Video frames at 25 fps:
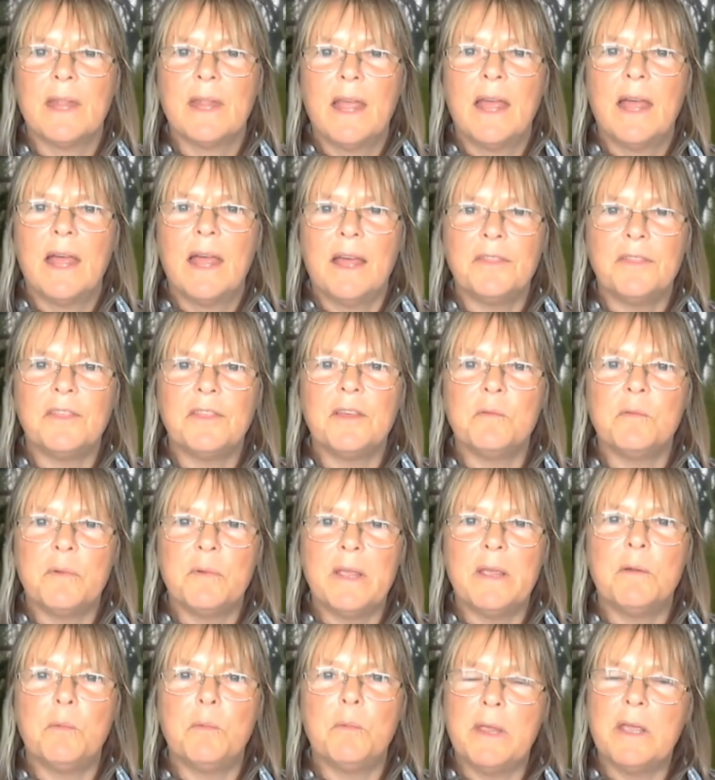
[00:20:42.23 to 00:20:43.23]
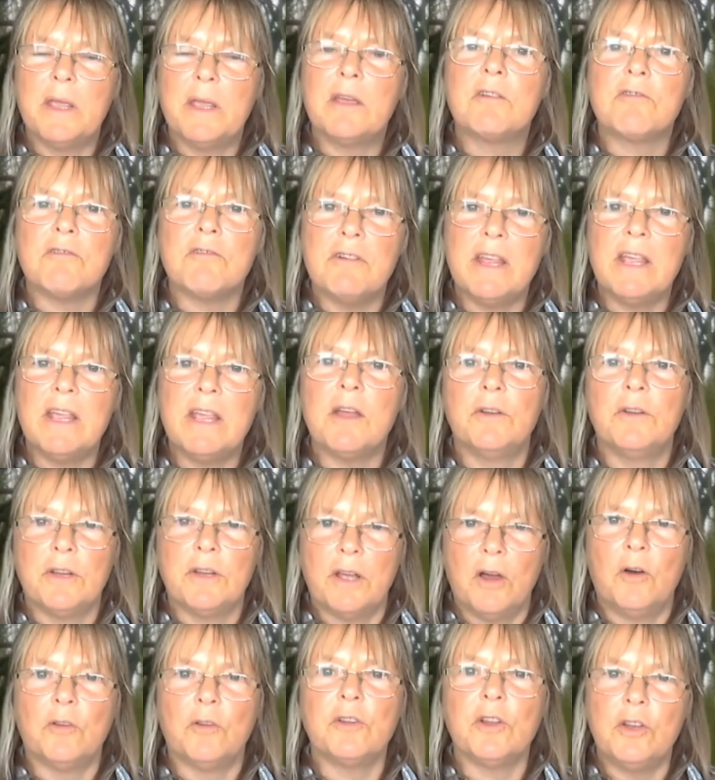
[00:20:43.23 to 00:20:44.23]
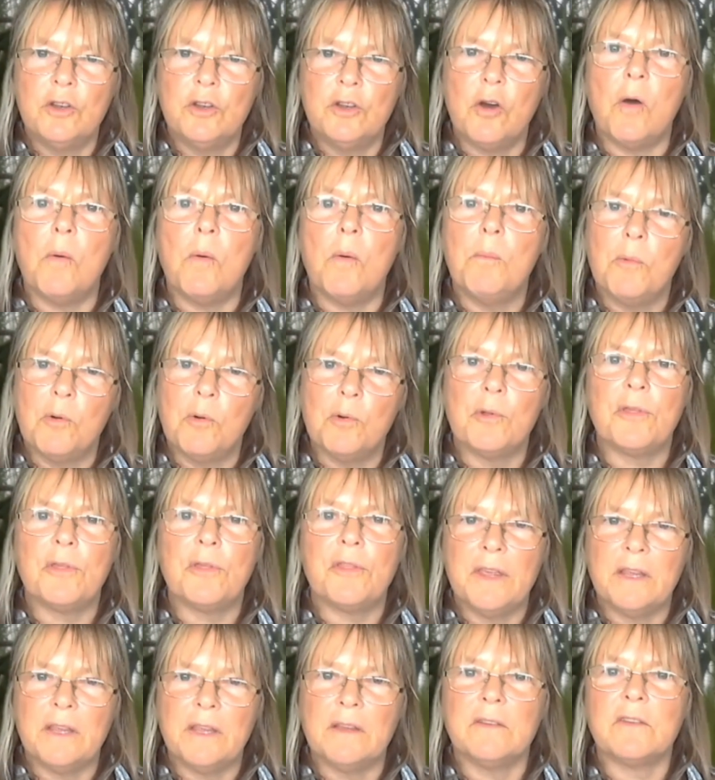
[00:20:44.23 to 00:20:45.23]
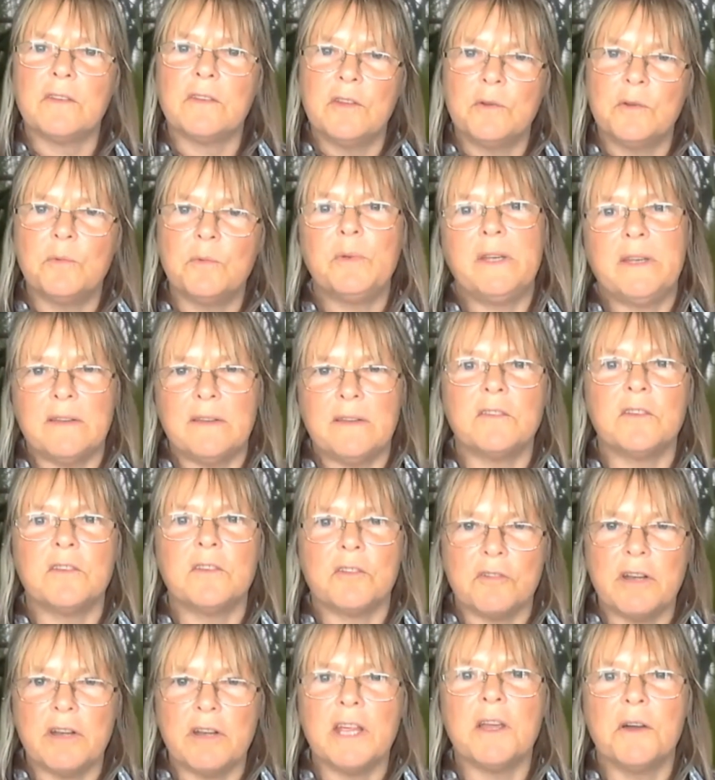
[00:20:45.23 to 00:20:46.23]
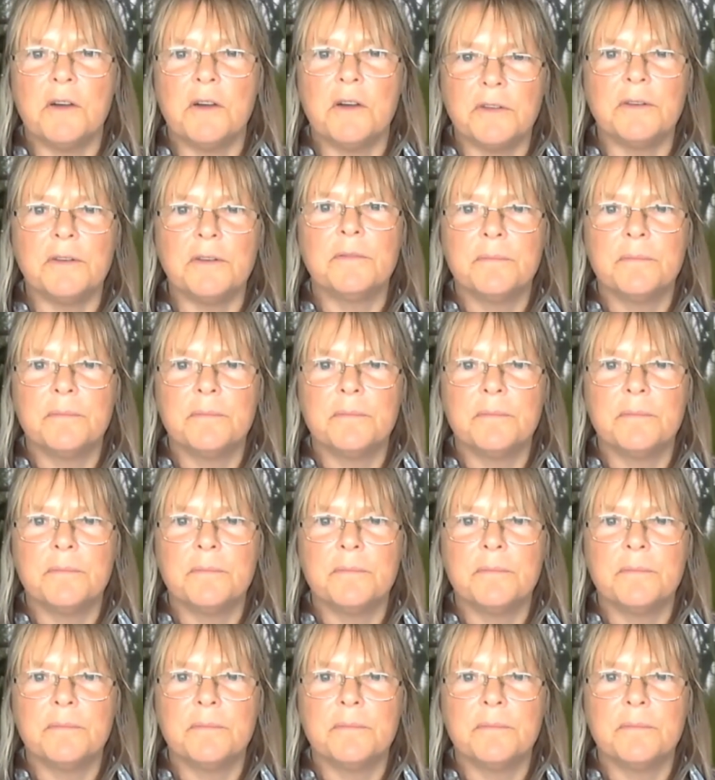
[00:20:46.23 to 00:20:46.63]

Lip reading: I think we agree on a lot more things than we disagree on.